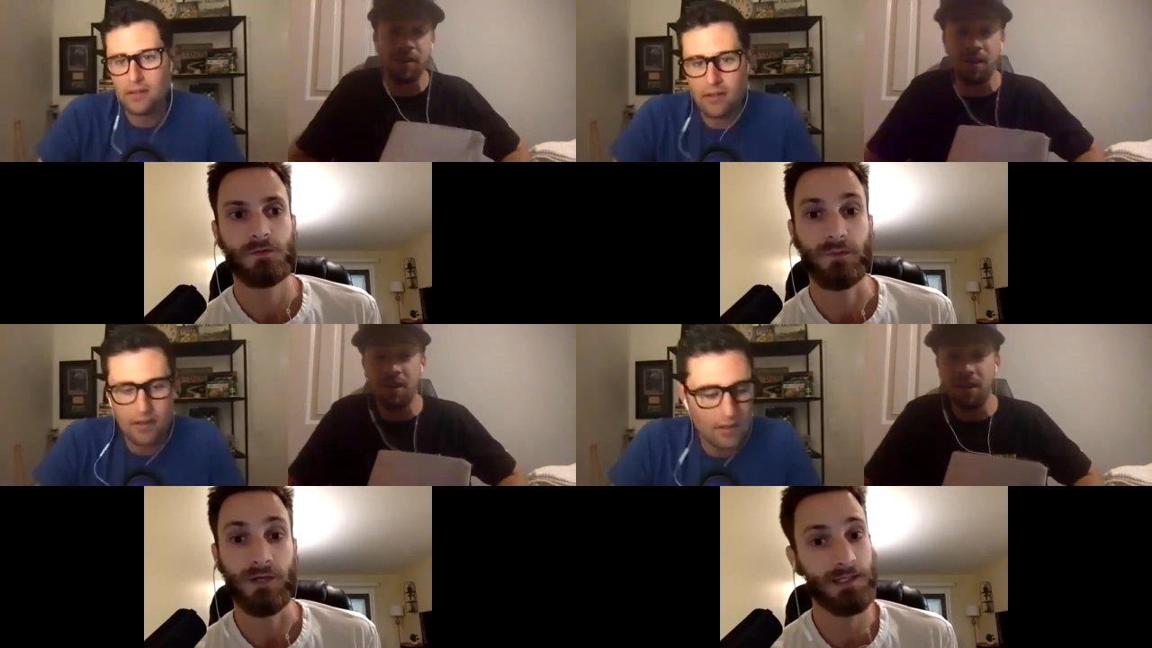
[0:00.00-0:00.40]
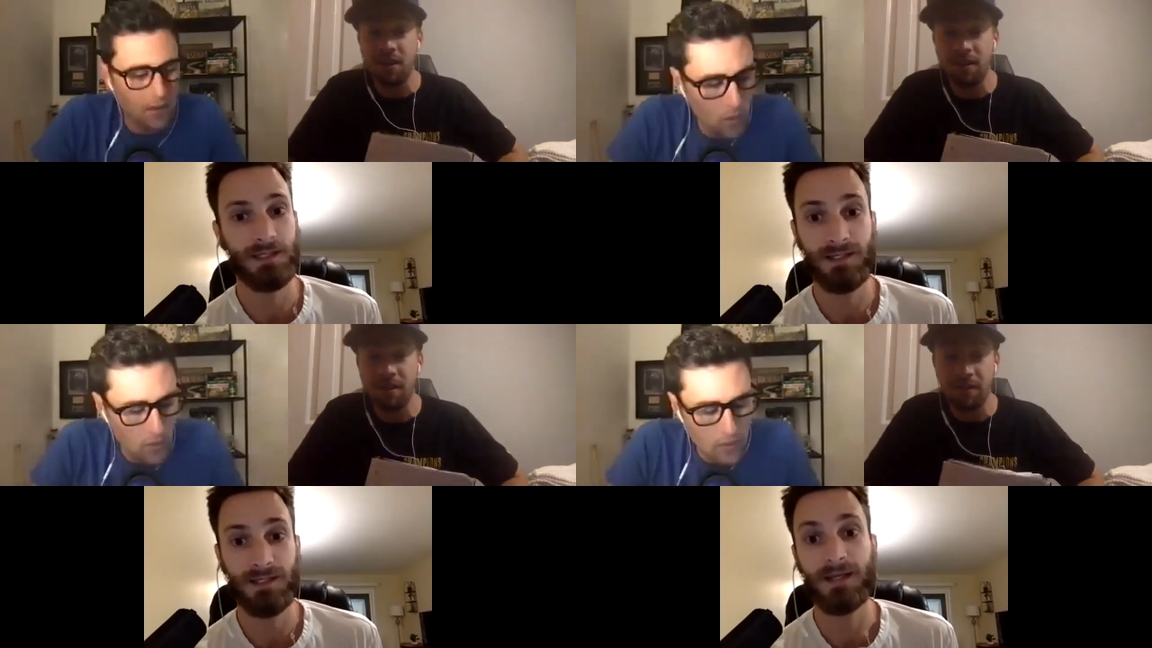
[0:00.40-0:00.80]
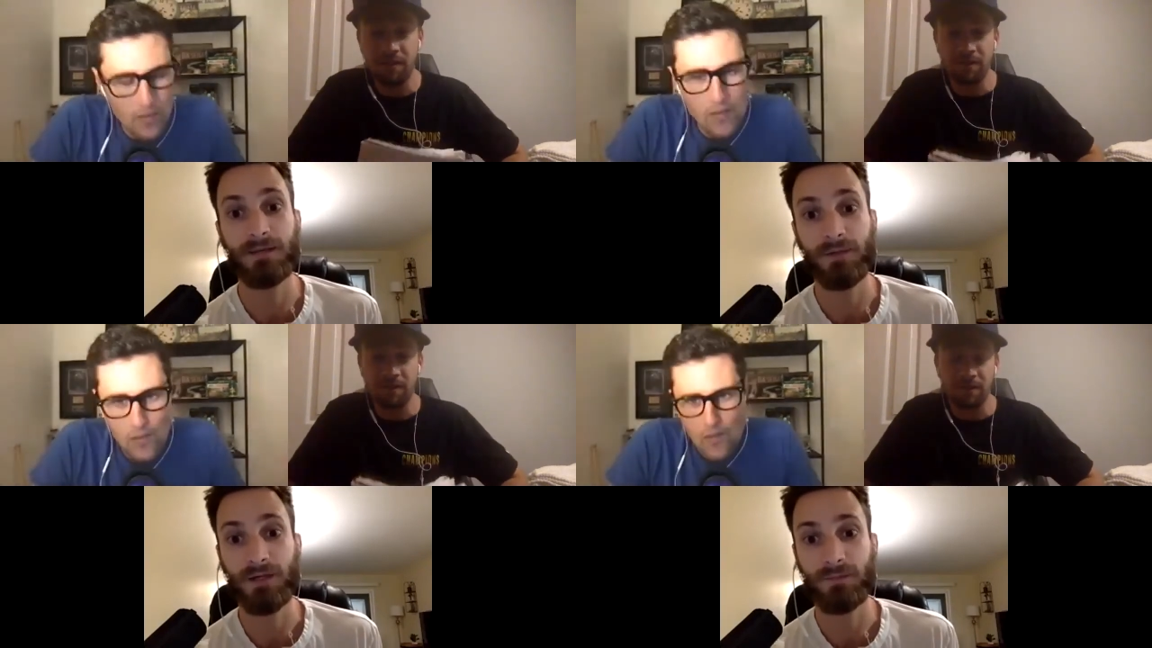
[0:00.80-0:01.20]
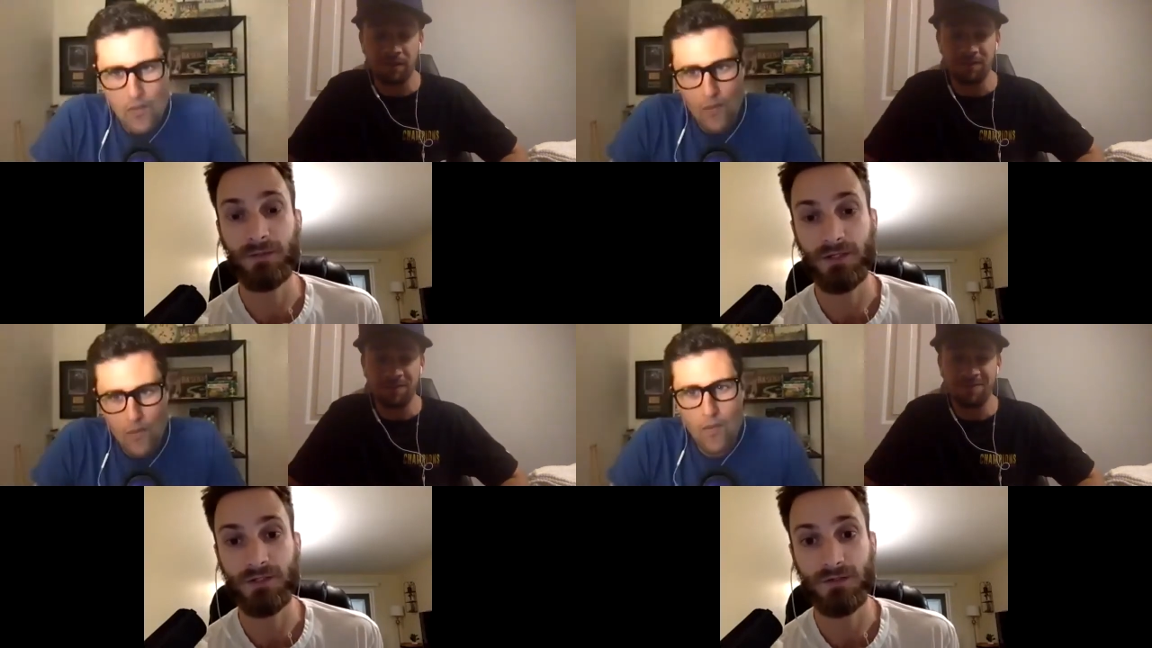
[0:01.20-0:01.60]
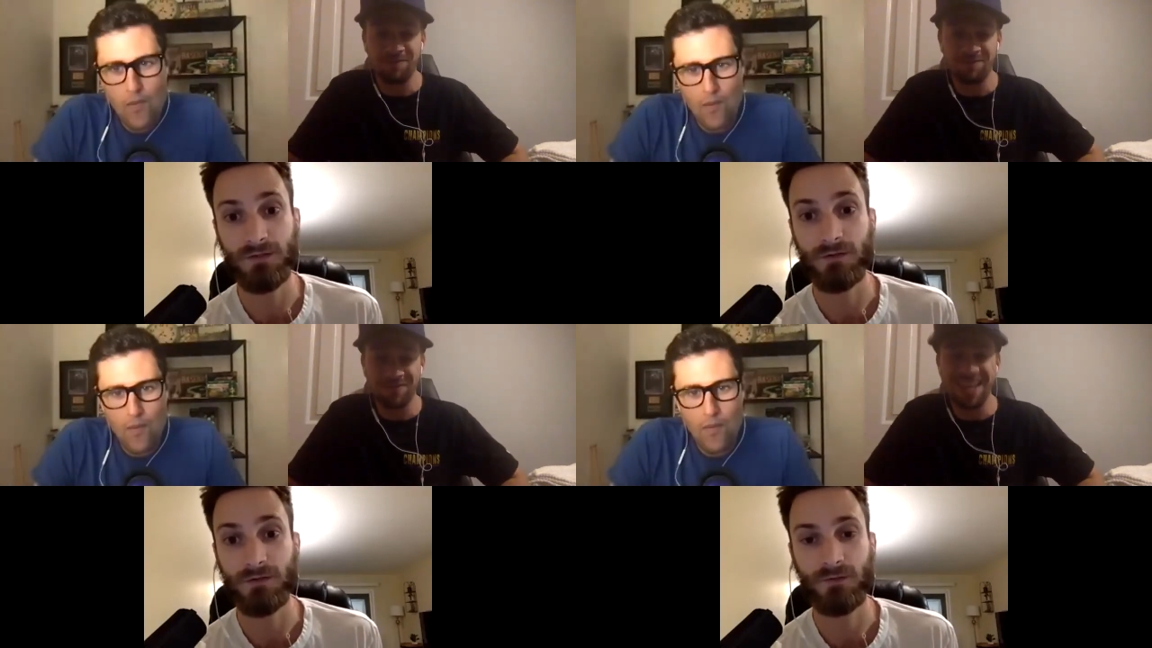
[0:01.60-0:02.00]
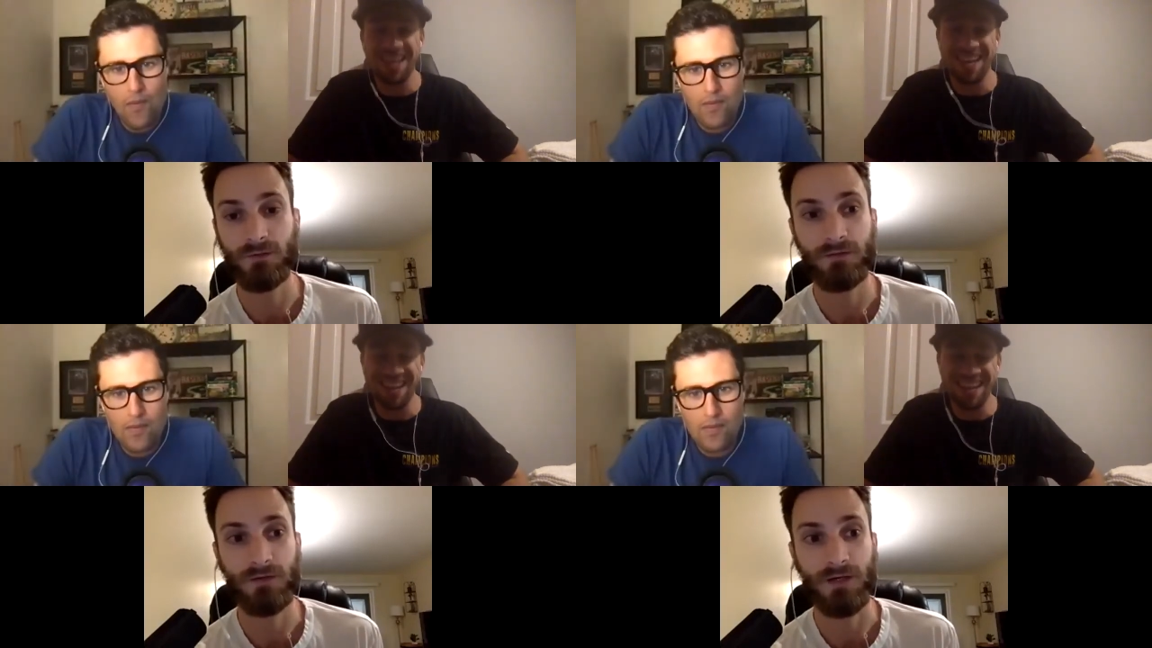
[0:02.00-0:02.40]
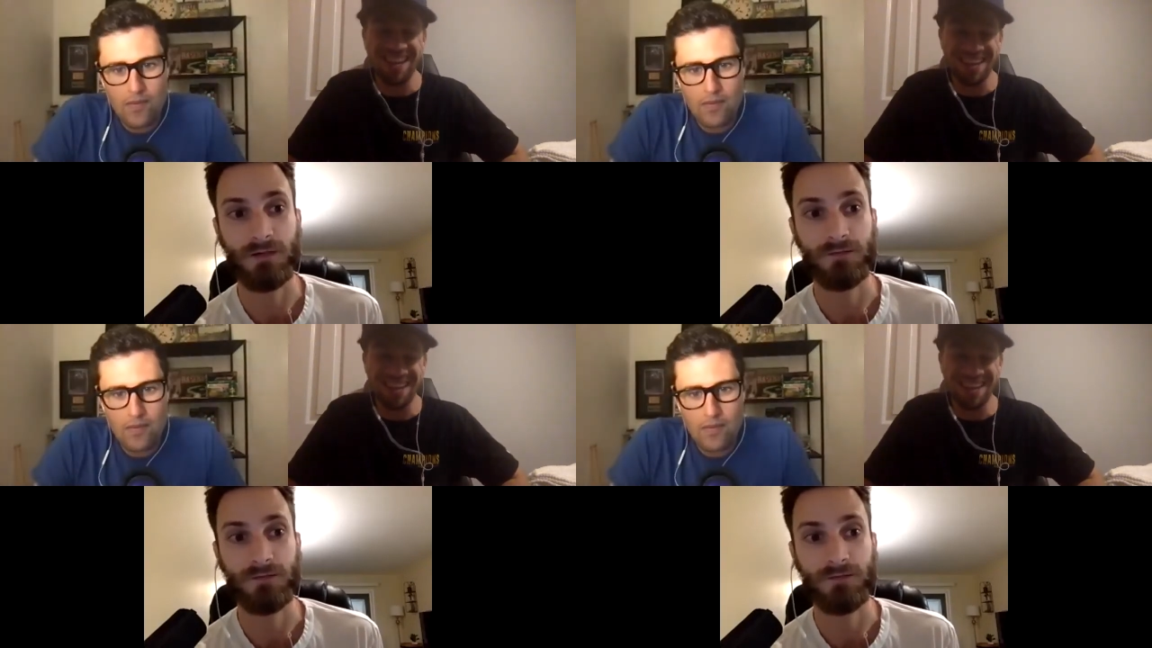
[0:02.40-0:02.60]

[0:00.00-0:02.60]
Speaker 1: But he did get hit by the pitch to score the winning run.